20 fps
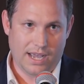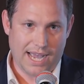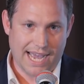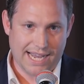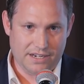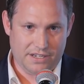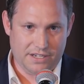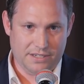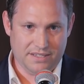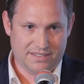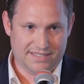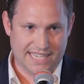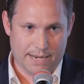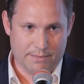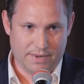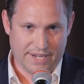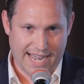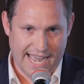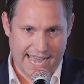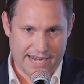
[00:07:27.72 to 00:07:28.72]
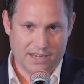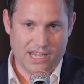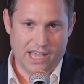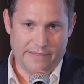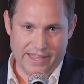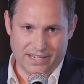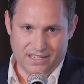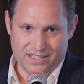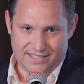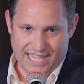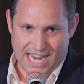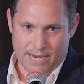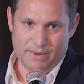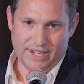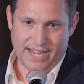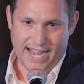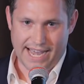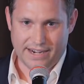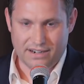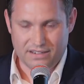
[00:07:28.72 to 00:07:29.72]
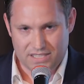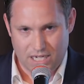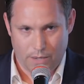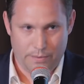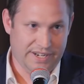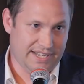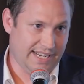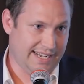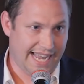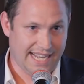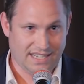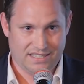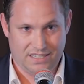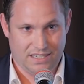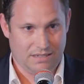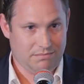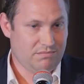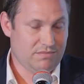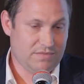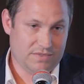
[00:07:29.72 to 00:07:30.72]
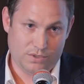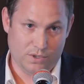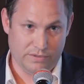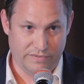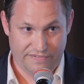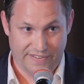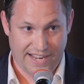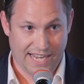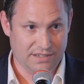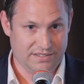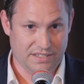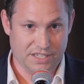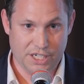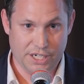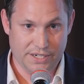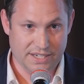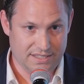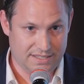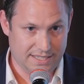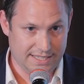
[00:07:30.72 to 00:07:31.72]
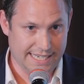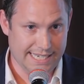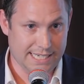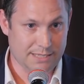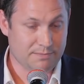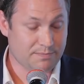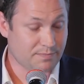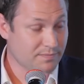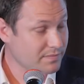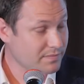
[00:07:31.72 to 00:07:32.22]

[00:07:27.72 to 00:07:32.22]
and do the same again, and then the same again, so we could get to sort of 1,000 units a year.